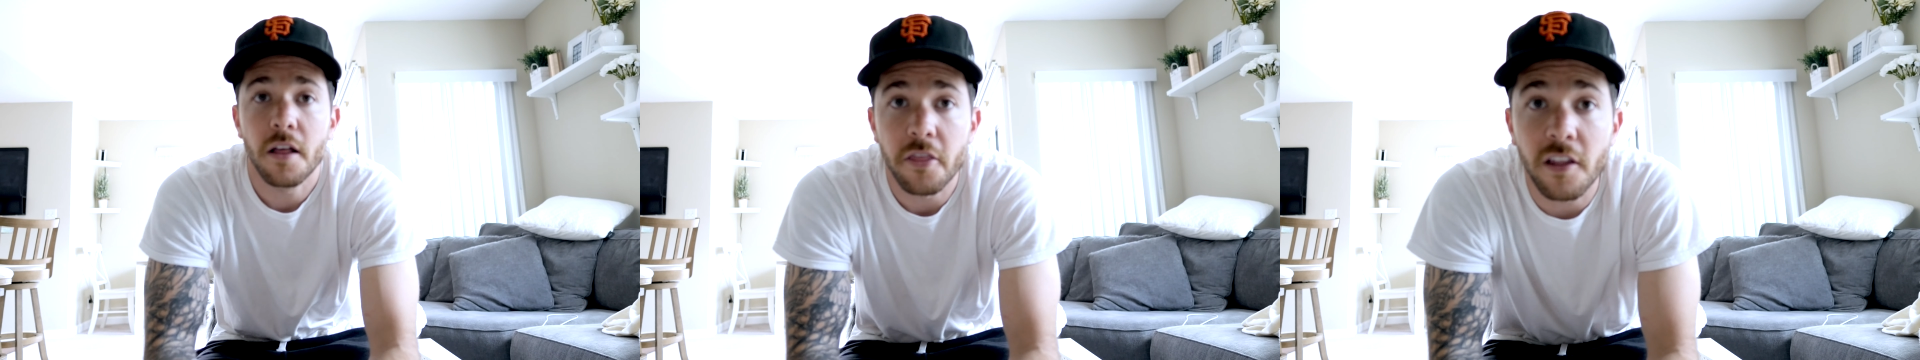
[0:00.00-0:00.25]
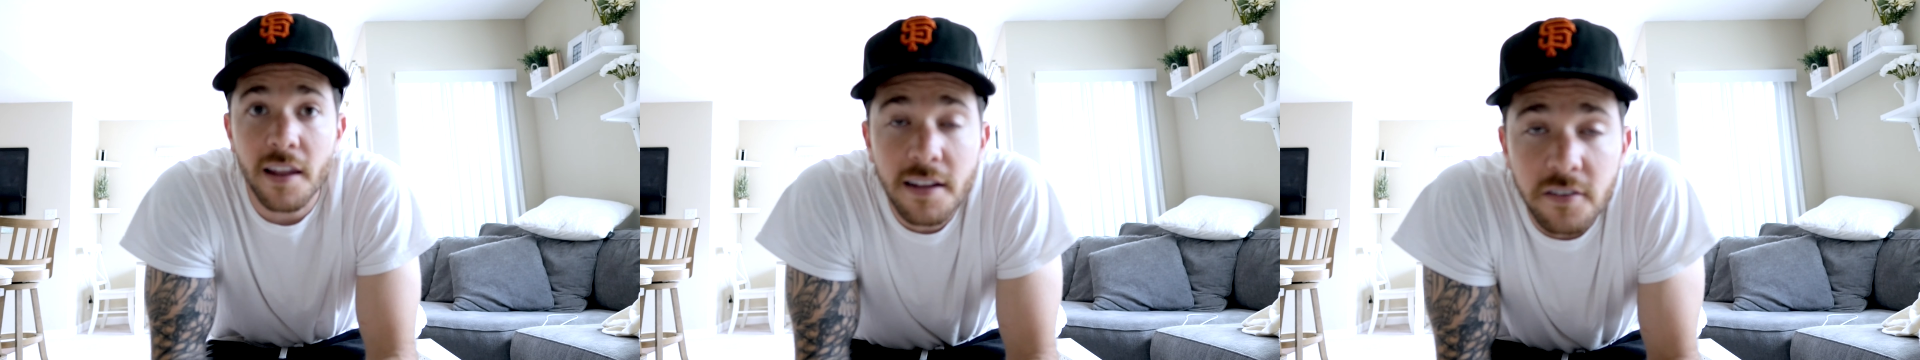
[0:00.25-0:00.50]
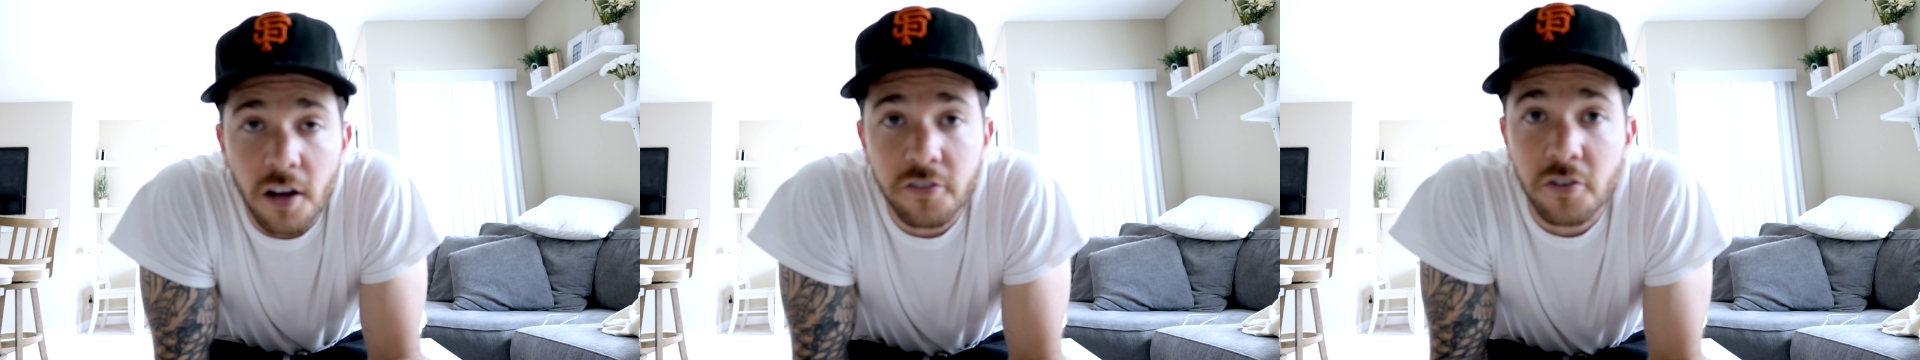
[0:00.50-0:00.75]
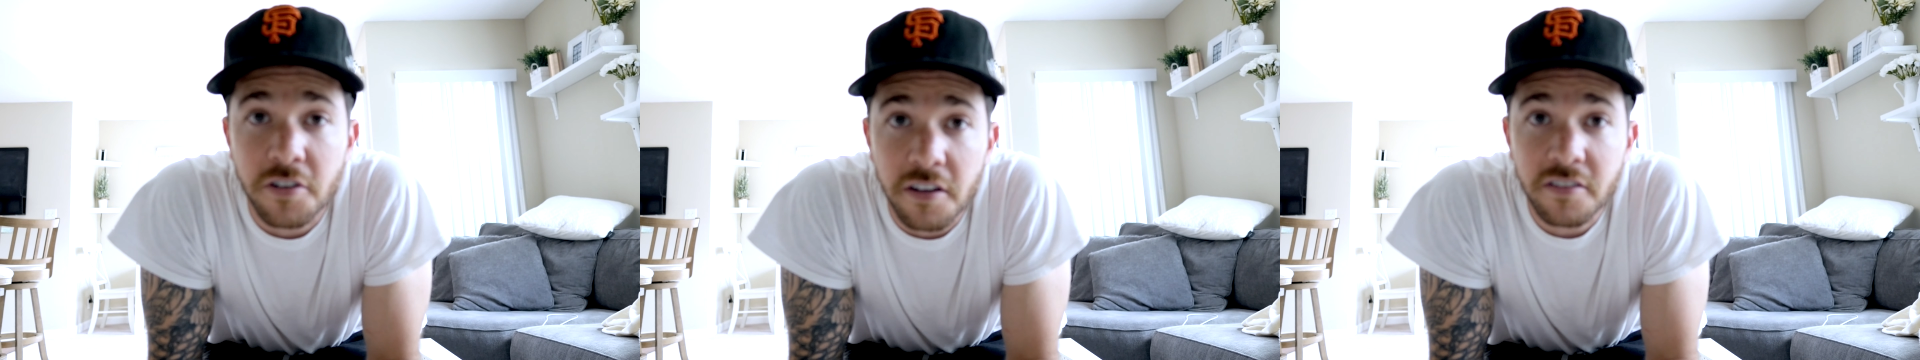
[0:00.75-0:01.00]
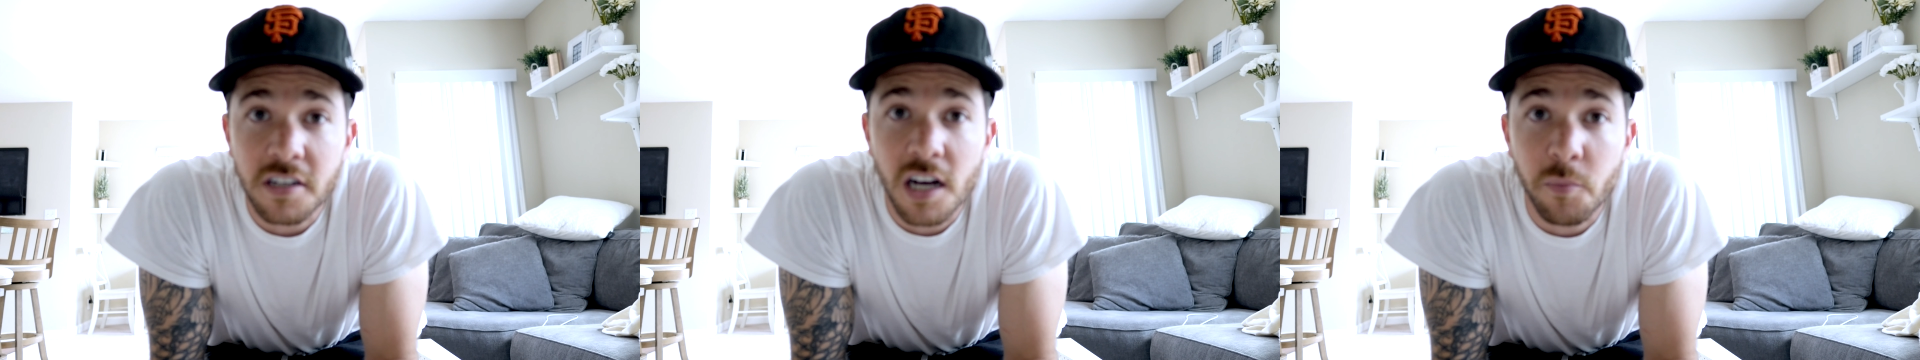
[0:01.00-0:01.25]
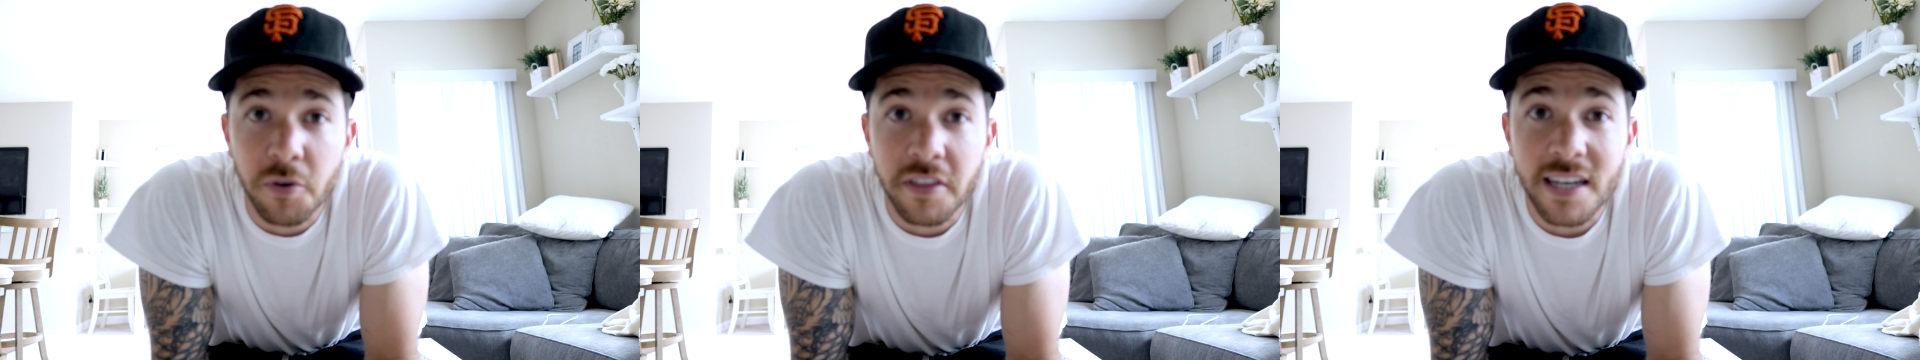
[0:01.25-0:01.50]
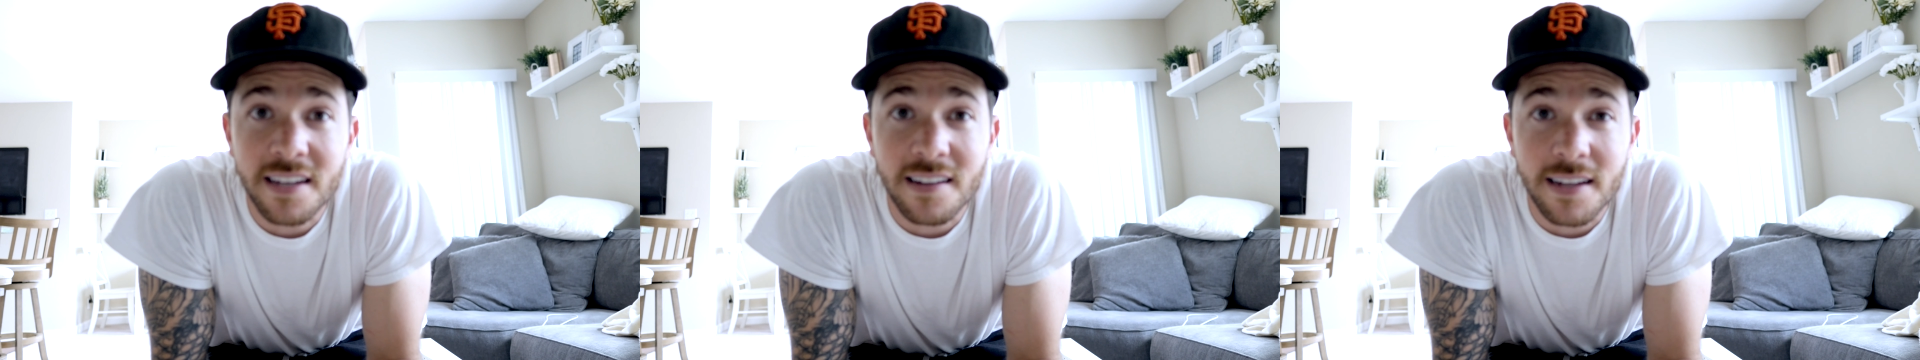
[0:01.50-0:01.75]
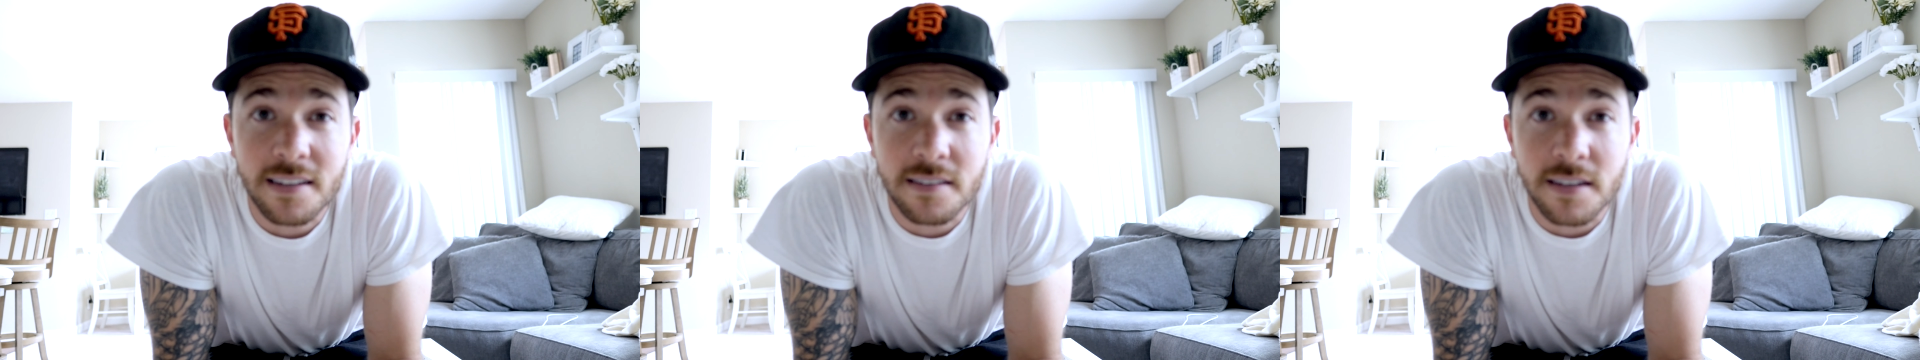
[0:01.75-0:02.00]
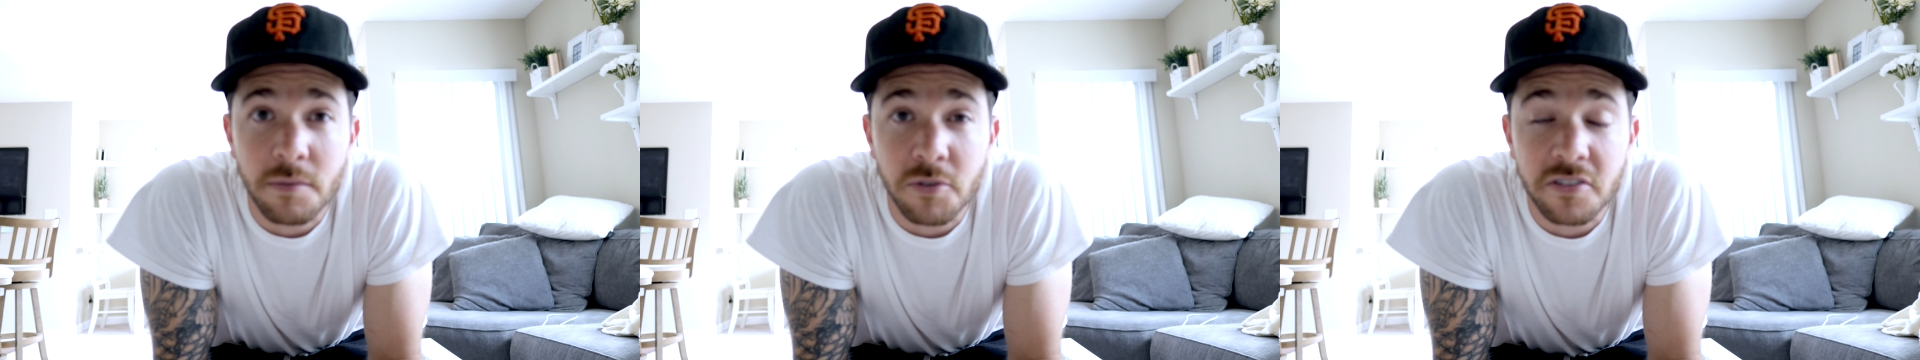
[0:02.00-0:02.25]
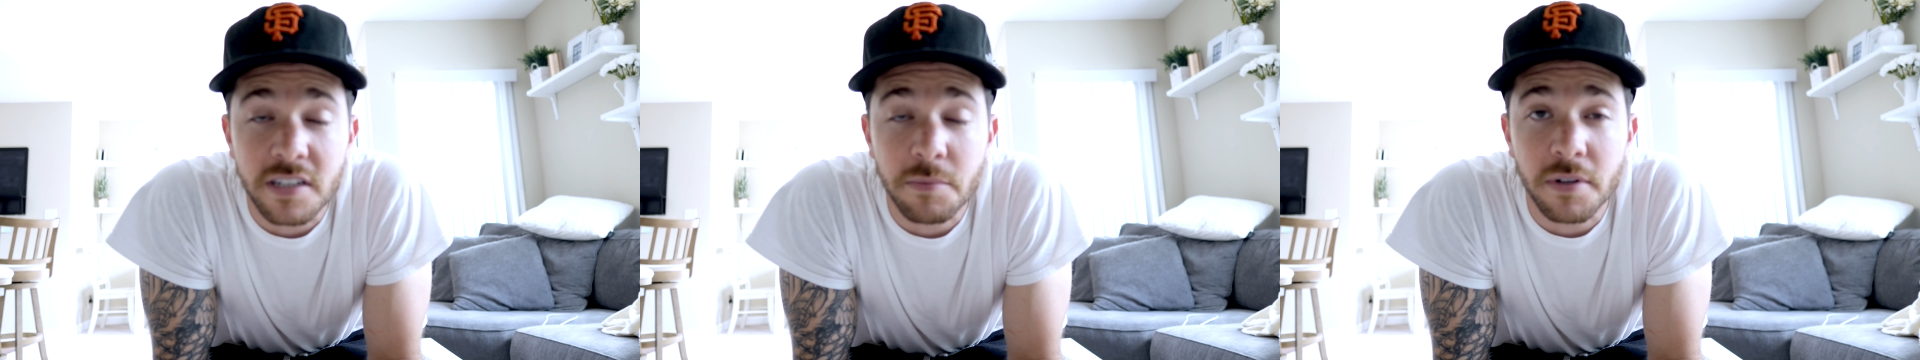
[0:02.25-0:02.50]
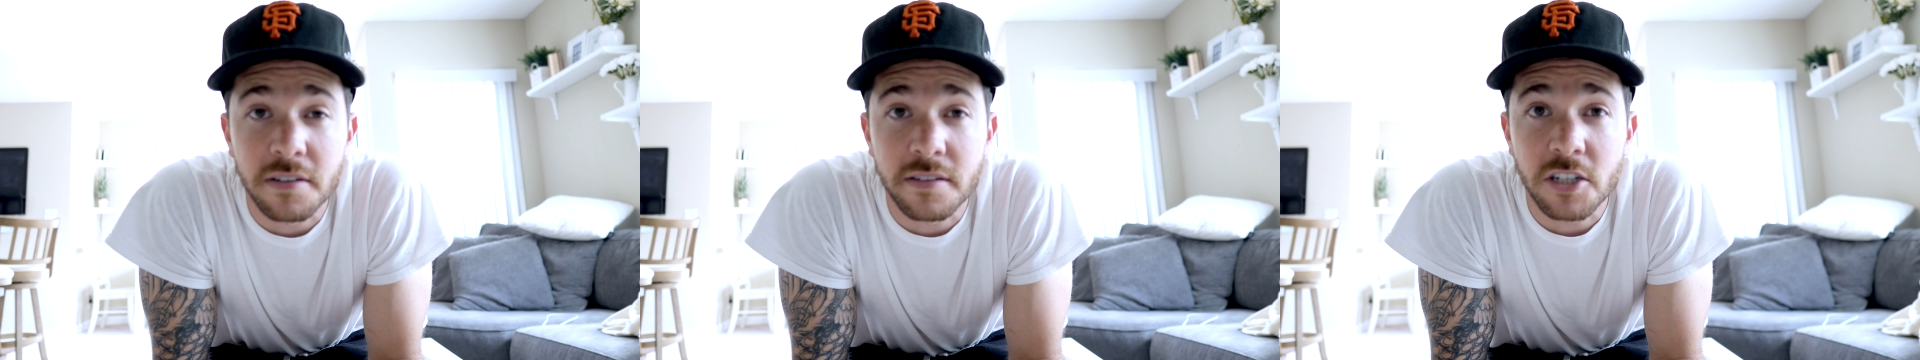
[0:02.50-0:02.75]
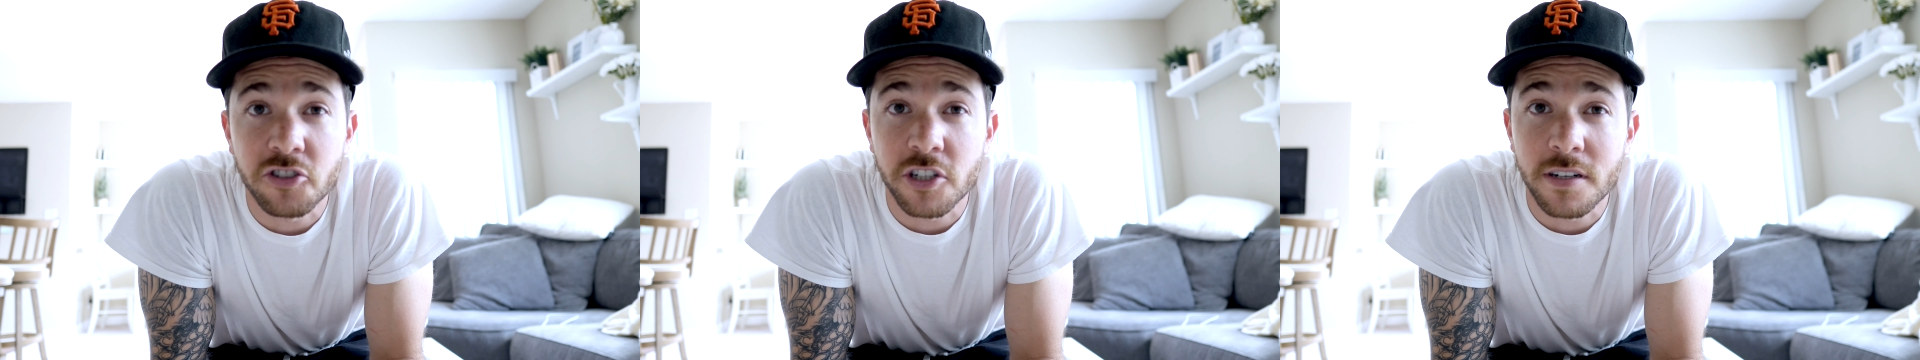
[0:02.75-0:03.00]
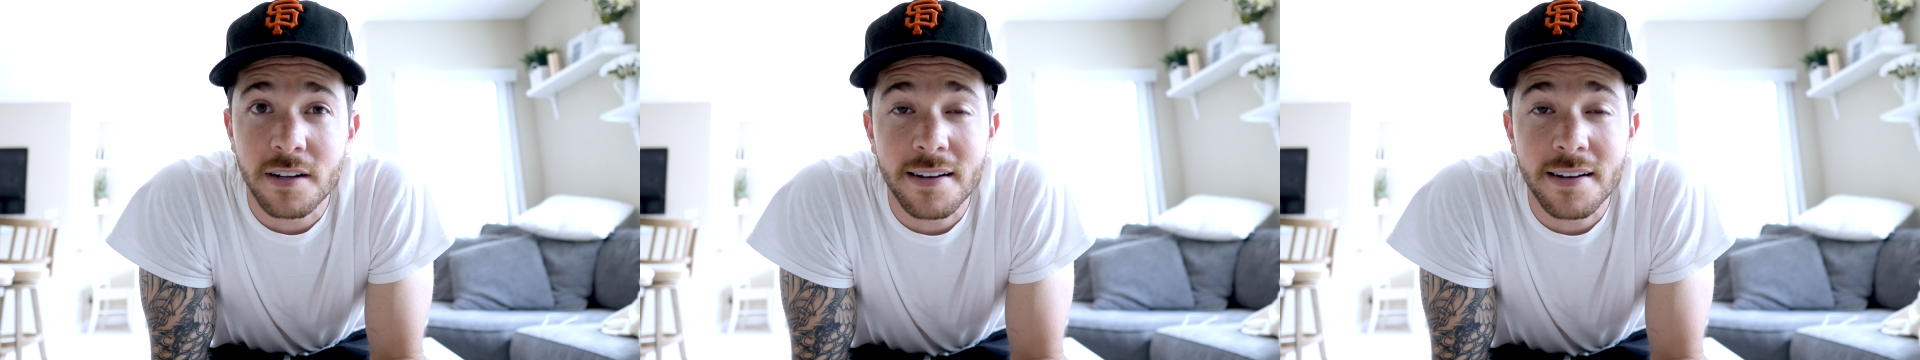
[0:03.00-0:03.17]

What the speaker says: The lens also doesn't come with in-lens image stabilization.